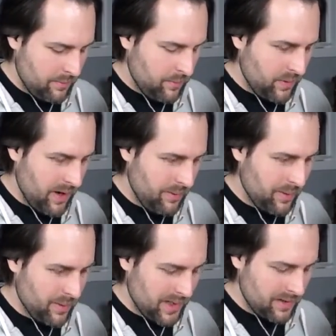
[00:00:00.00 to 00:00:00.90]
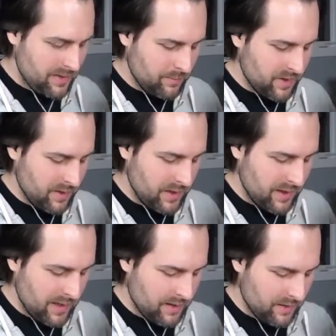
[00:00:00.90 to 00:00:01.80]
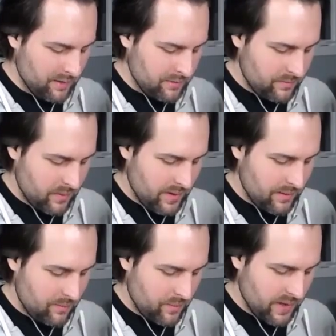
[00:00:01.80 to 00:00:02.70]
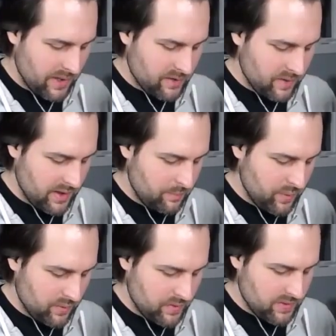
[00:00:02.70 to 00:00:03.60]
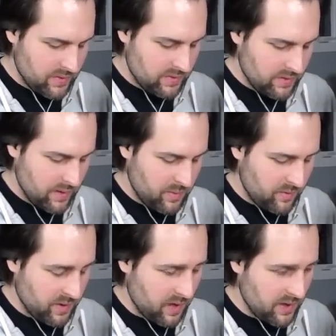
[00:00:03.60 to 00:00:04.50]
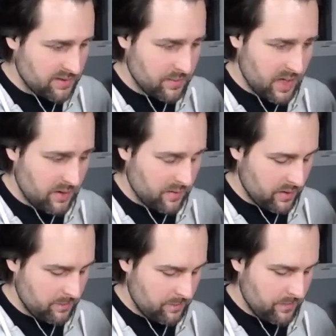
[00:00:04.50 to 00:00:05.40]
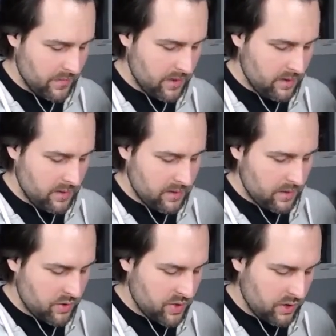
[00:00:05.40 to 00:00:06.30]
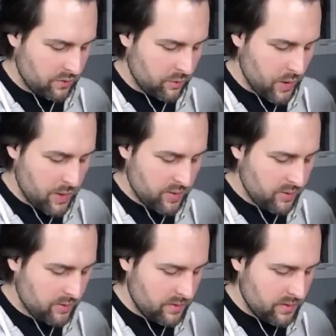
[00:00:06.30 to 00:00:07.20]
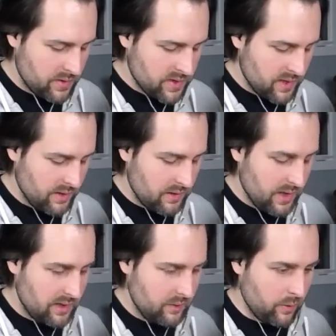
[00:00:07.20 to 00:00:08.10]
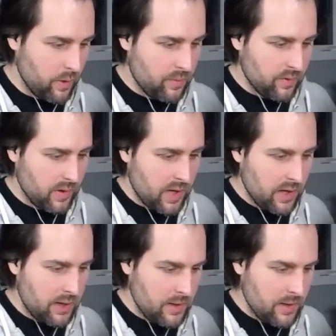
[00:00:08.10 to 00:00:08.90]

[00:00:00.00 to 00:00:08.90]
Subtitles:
probably would get something like that though. But I do like boots. It'd be really awesome to have a shell Roy boot because I like the Roy boot a lot.